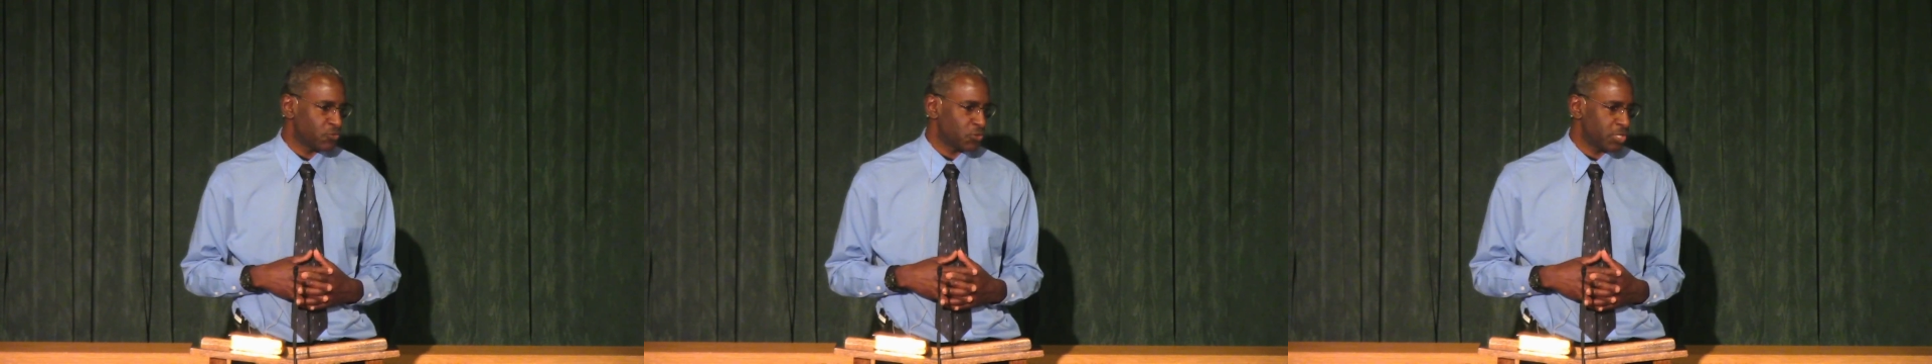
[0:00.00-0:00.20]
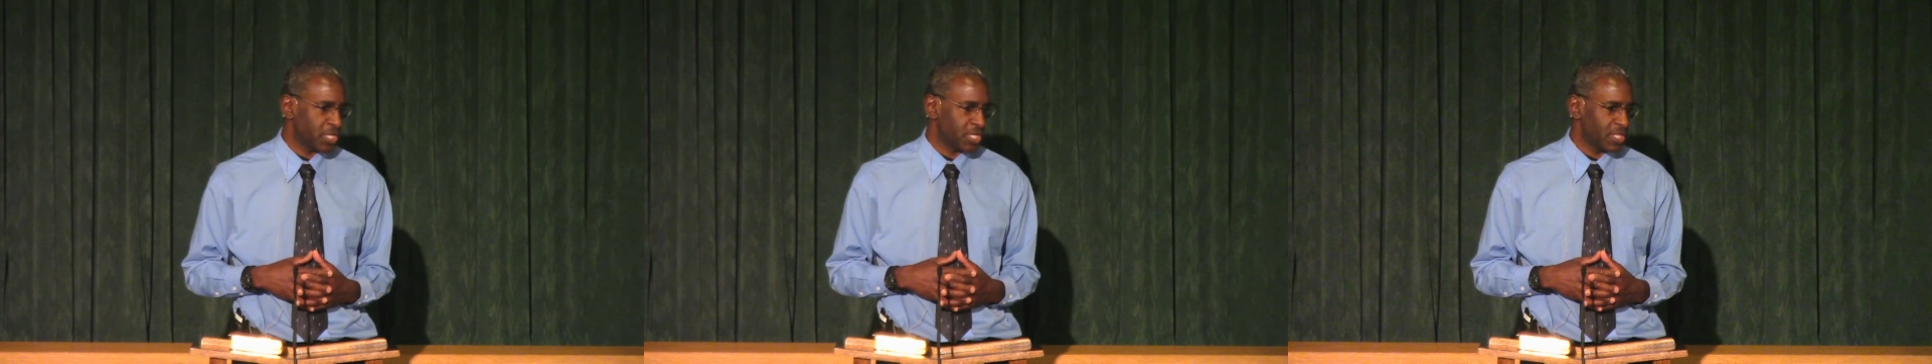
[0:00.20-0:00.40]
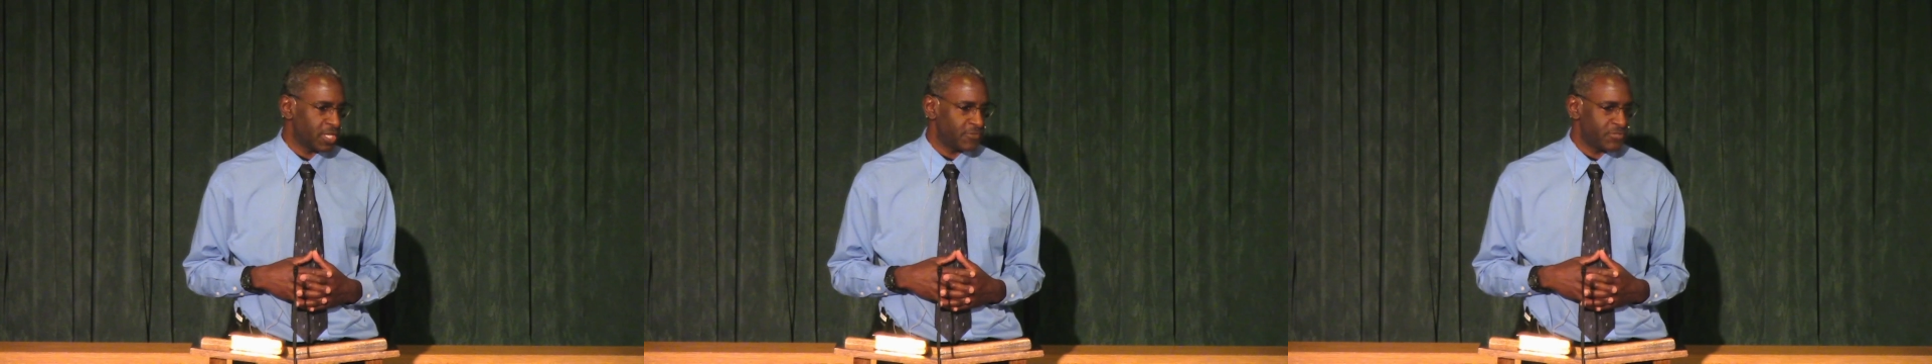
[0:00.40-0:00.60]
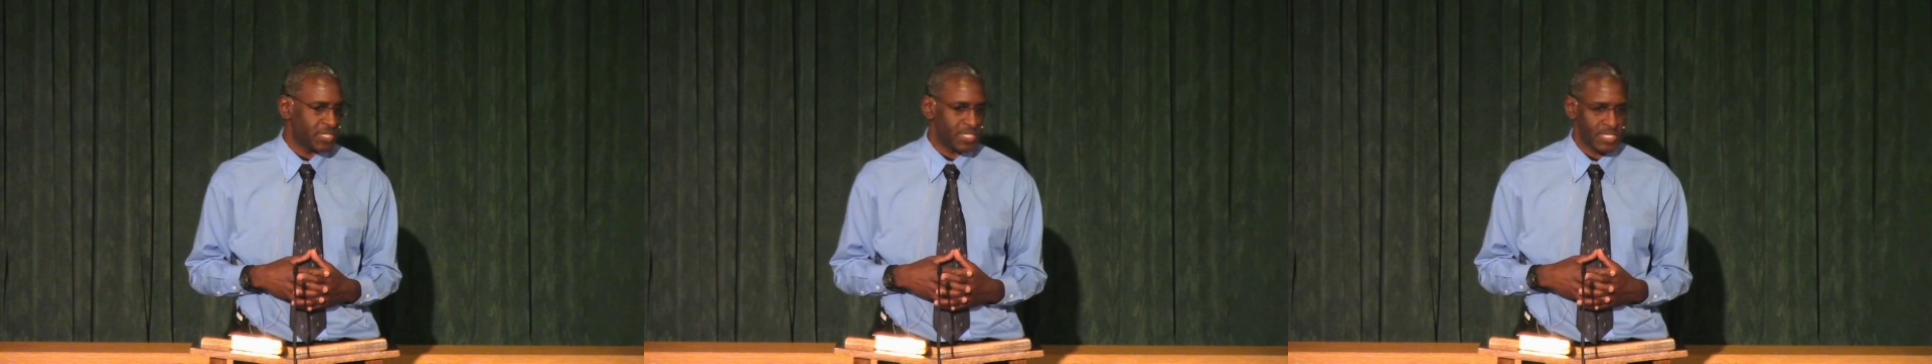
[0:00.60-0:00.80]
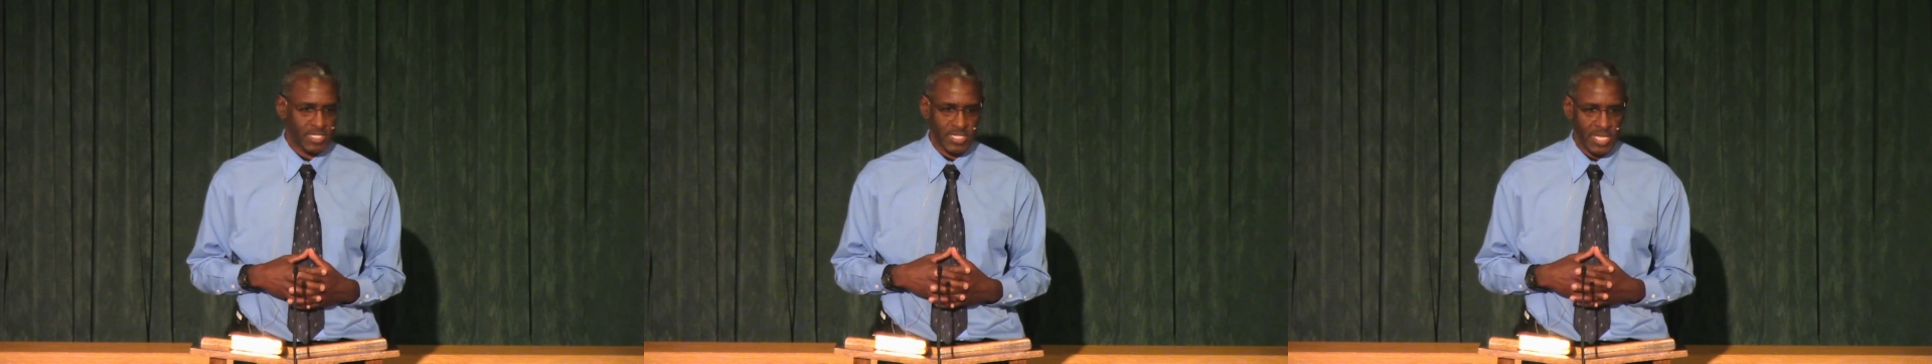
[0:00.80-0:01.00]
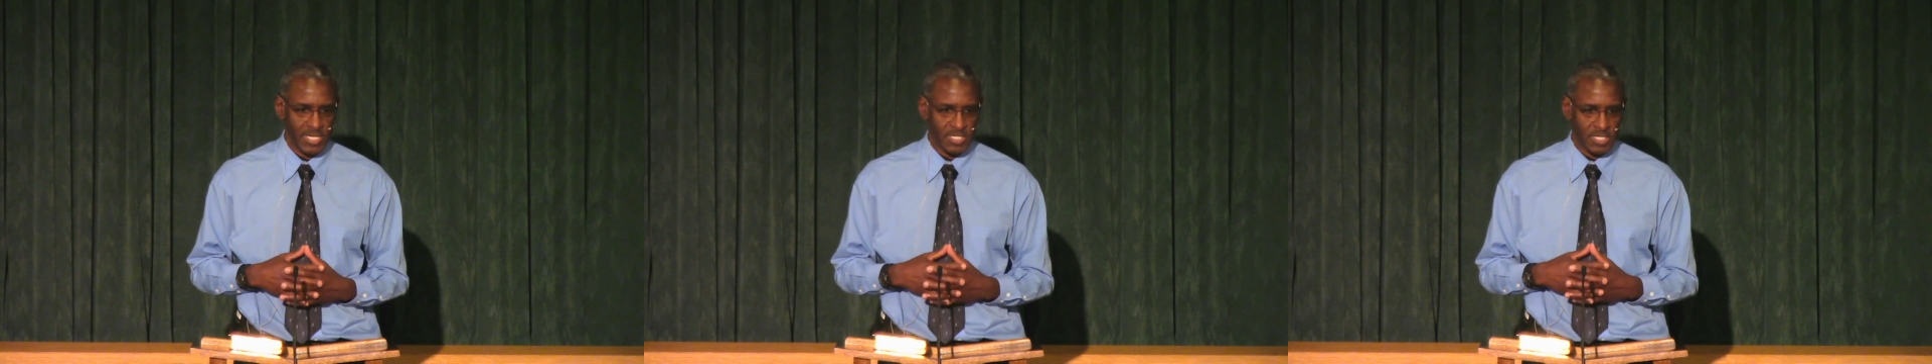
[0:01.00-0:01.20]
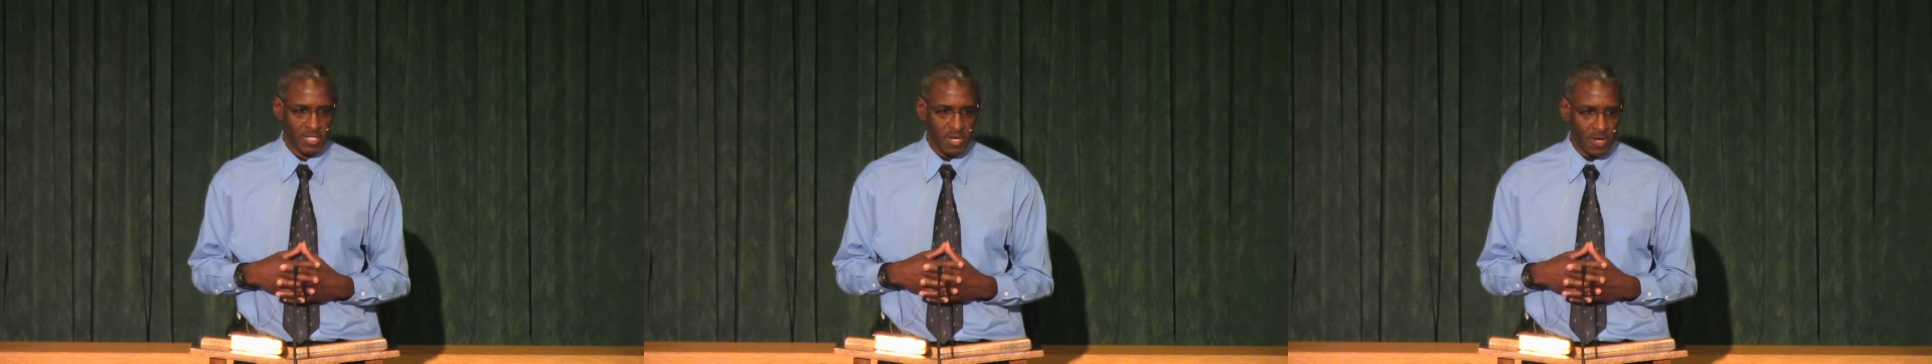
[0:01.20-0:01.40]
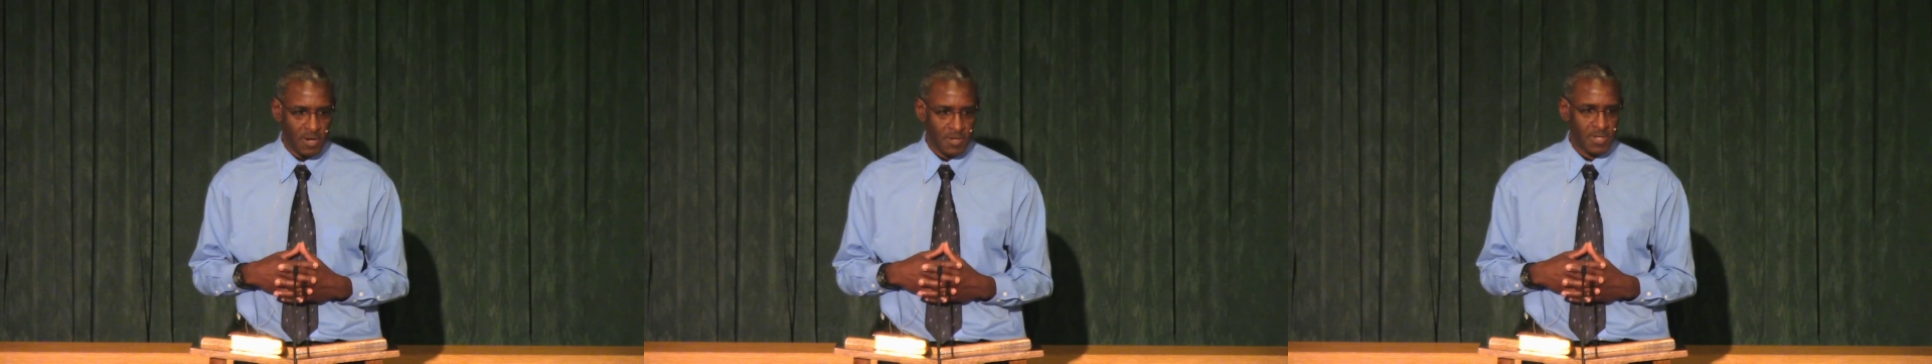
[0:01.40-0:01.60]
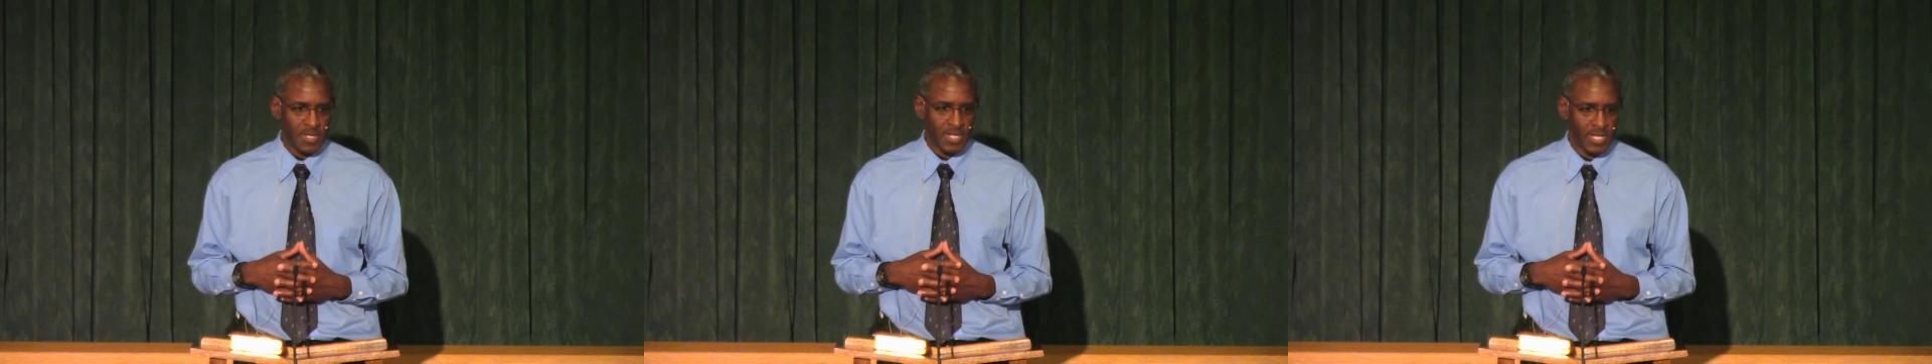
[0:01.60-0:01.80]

really lived in the States at all.